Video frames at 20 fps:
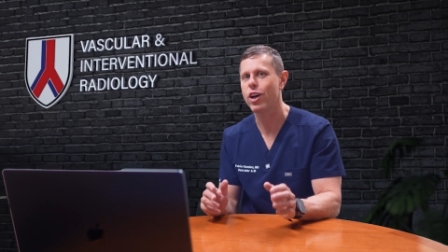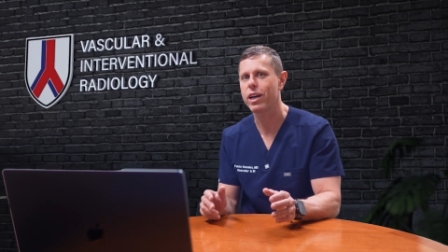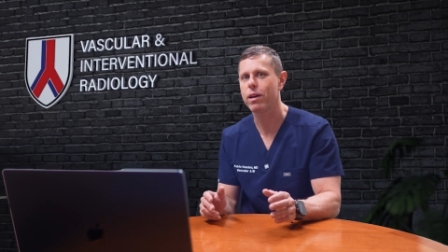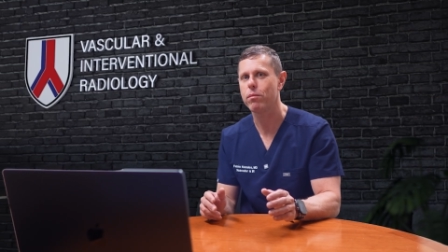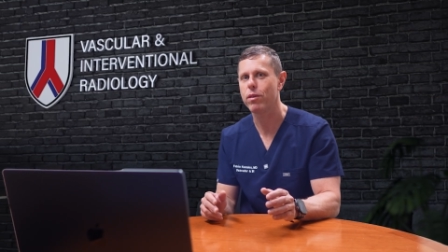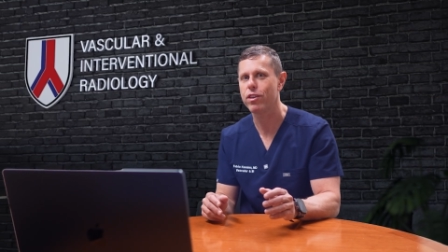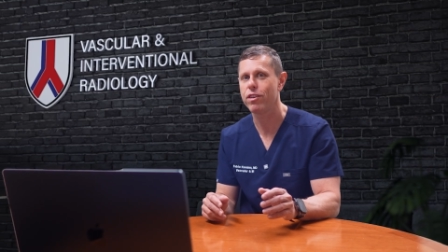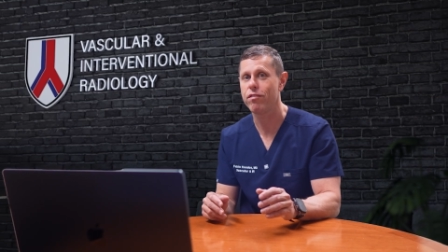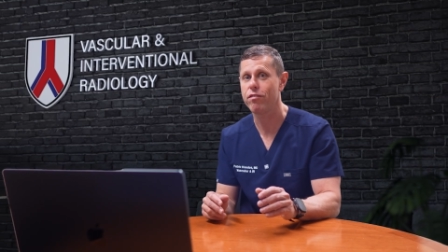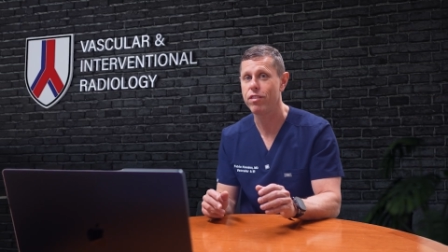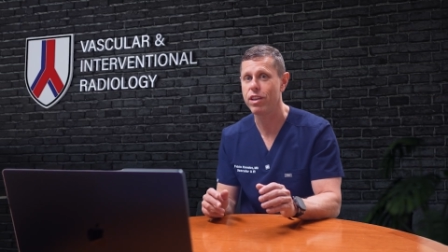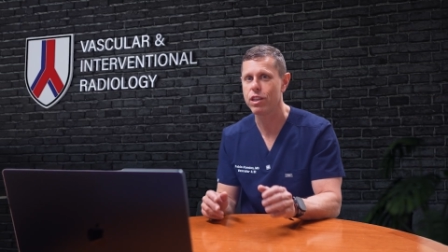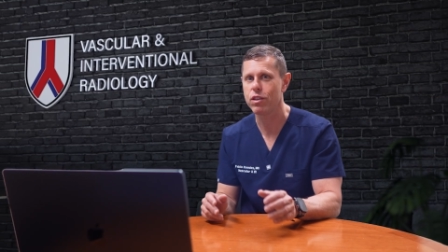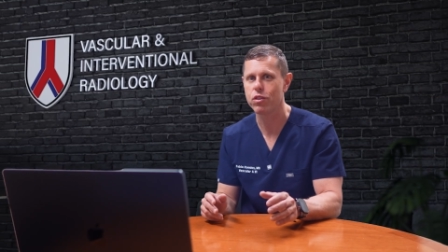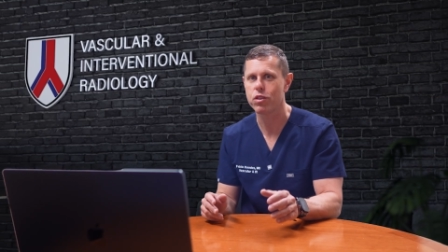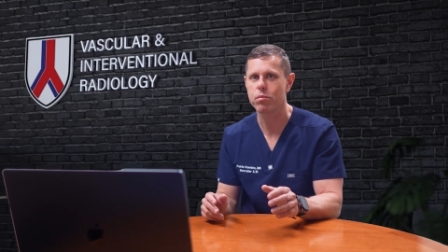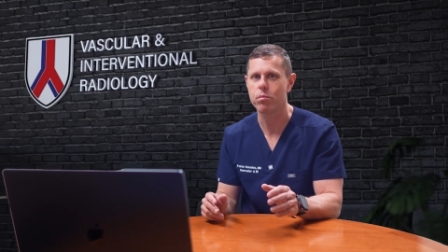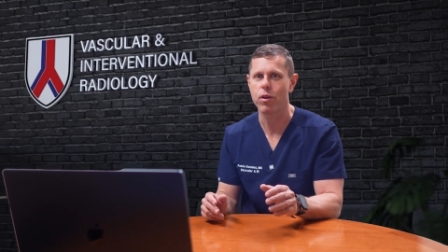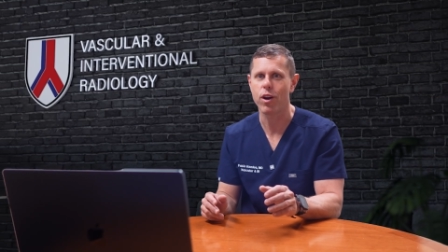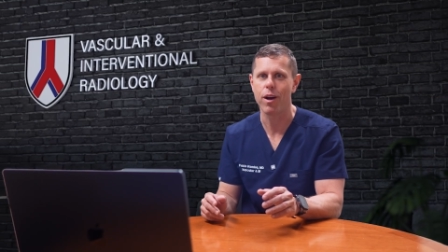talk about the
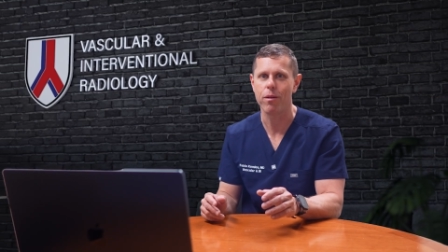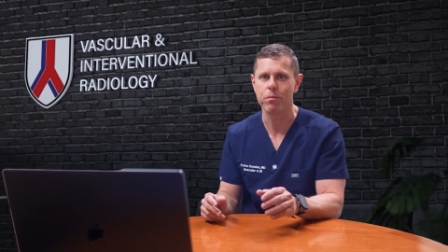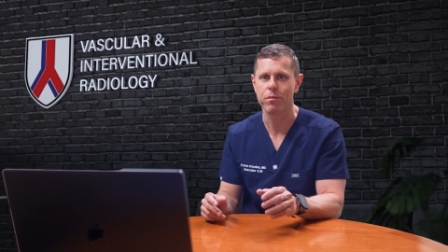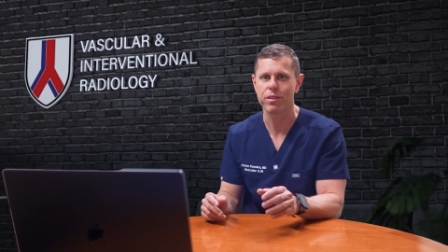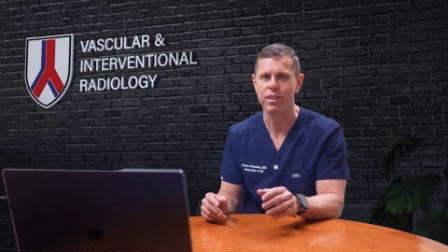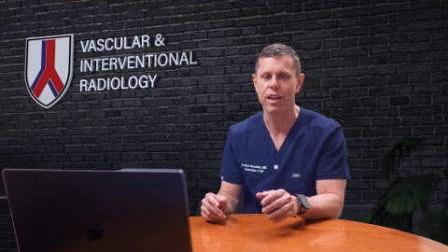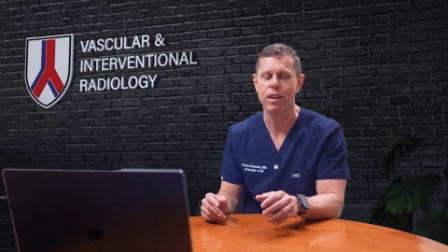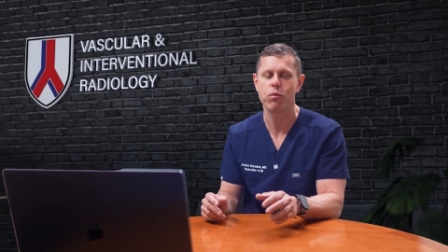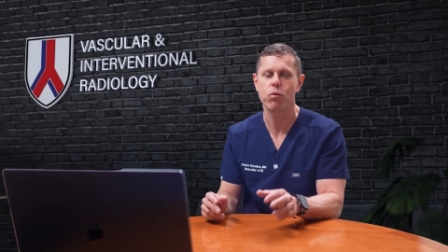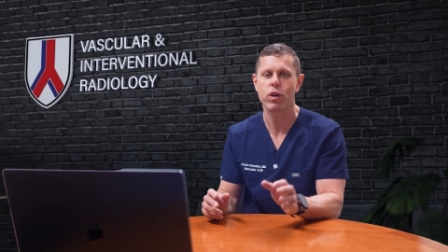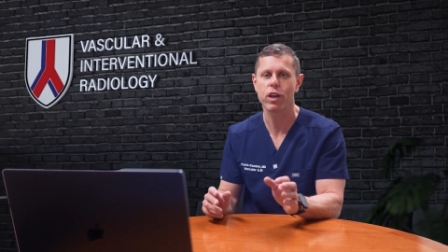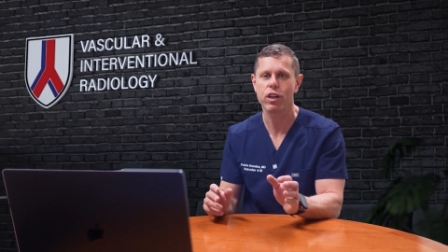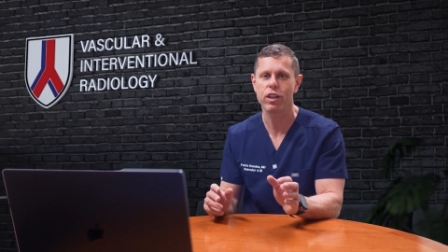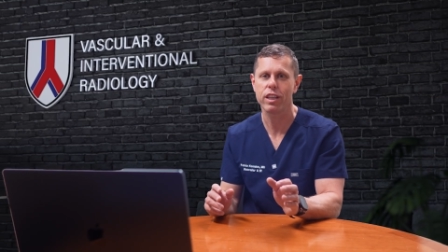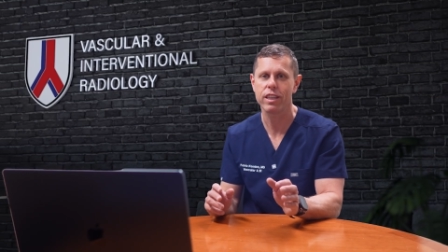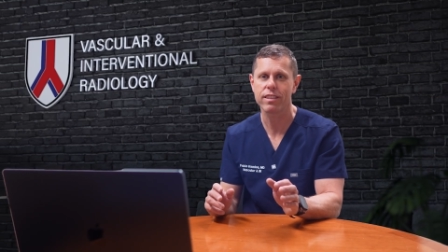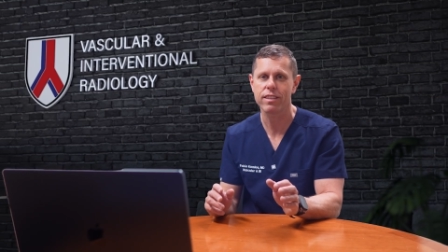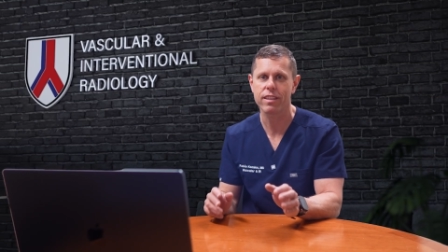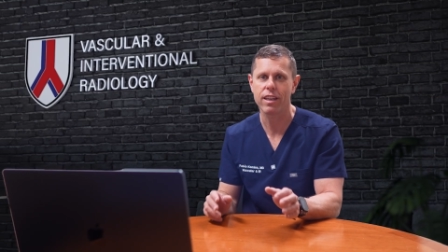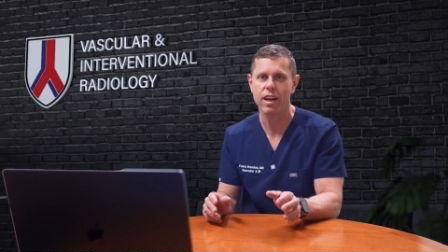venous problems, and we're
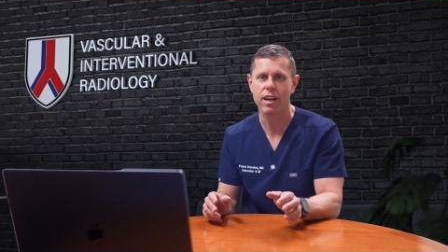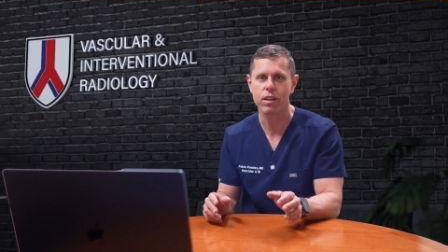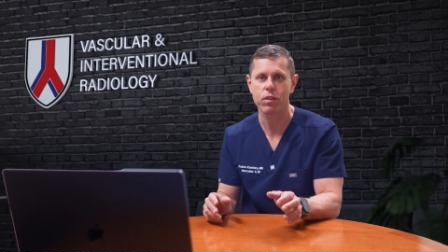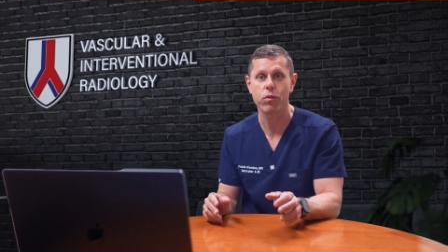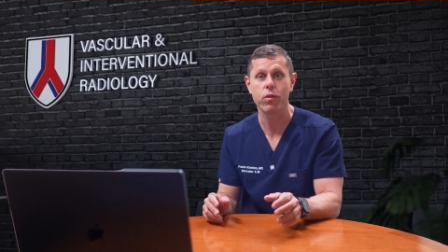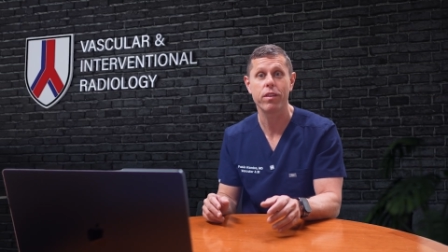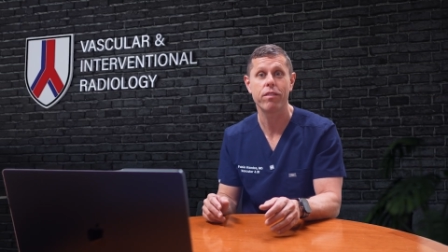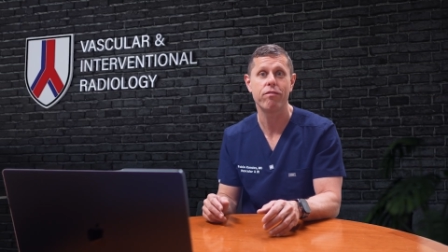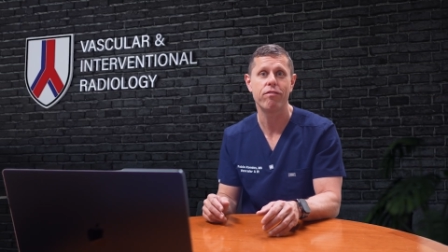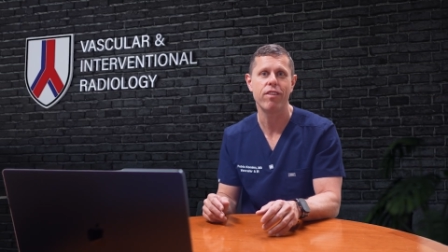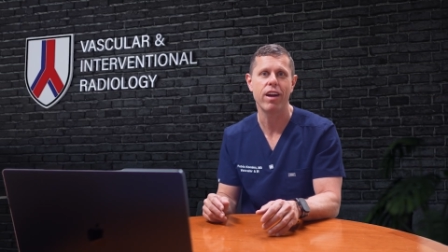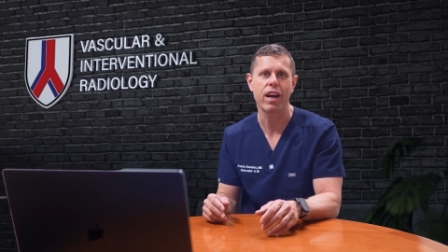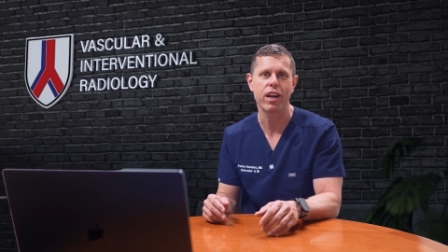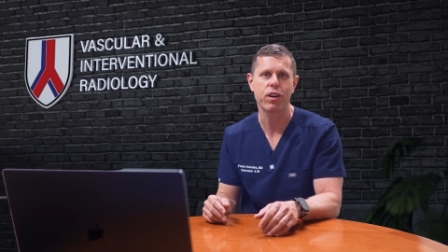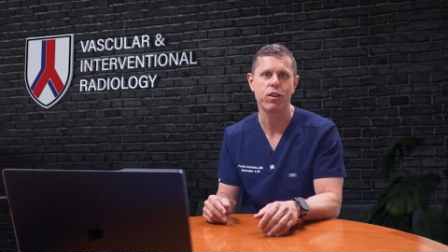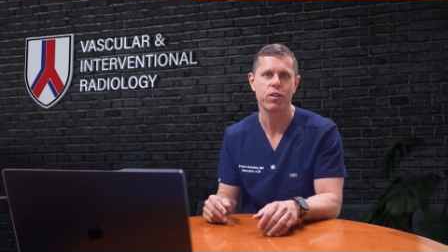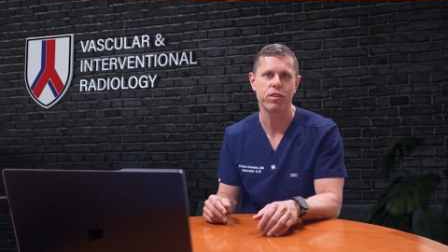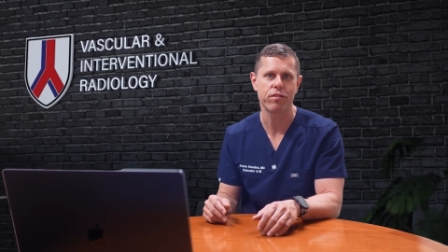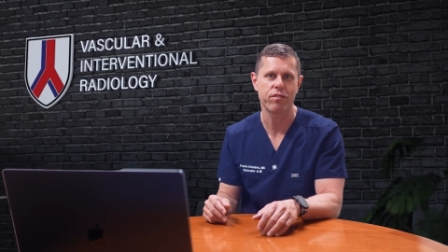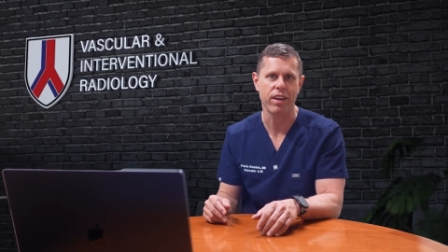gonna start with
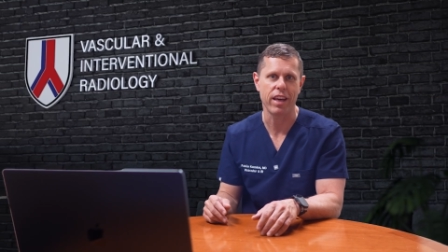varicose